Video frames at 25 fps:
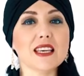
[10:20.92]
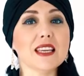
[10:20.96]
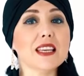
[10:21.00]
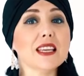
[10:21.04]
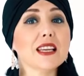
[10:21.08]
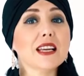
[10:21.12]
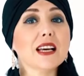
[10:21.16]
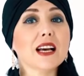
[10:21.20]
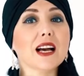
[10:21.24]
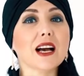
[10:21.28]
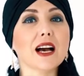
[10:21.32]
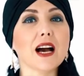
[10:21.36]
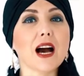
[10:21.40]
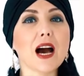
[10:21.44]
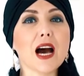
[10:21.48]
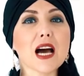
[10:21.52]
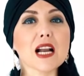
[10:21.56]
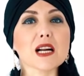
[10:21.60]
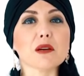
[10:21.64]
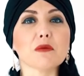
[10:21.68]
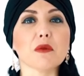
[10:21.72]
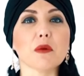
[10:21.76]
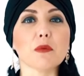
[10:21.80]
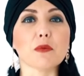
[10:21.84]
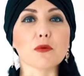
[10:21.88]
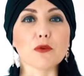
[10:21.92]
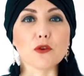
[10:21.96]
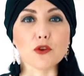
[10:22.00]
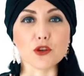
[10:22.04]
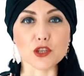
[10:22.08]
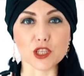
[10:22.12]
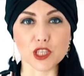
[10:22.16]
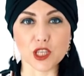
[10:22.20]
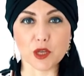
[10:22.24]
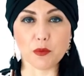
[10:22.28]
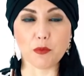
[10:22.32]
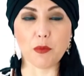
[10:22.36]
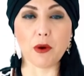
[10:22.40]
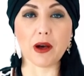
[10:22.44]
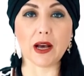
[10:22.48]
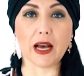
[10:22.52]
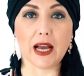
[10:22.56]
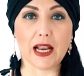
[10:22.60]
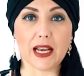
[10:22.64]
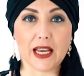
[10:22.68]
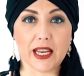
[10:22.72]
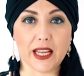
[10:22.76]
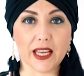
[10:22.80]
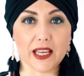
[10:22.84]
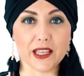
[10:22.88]
and karma of past
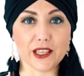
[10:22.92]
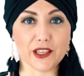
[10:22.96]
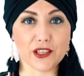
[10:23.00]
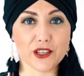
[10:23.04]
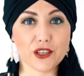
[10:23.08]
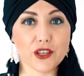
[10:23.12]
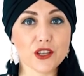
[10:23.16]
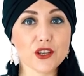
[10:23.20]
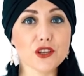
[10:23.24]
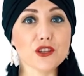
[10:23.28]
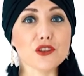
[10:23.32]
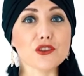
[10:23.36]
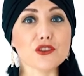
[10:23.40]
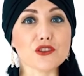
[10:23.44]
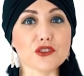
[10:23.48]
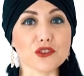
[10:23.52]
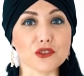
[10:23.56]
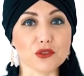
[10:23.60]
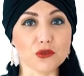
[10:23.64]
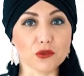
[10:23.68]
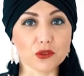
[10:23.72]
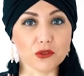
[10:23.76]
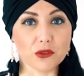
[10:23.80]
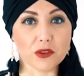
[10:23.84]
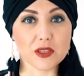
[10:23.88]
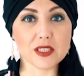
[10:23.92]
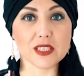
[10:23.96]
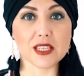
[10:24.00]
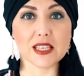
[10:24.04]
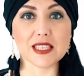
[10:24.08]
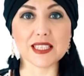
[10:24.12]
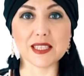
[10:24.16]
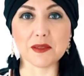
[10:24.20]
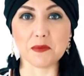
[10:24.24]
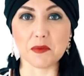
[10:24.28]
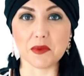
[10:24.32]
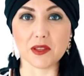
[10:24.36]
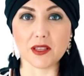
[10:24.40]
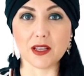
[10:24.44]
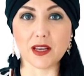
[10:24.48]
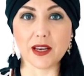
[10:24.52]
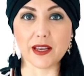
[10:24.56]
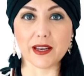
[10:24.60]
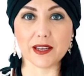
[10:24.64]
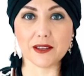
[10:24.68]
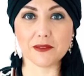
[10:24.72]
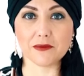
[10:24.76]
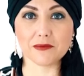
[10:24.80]
generations are waiting for you at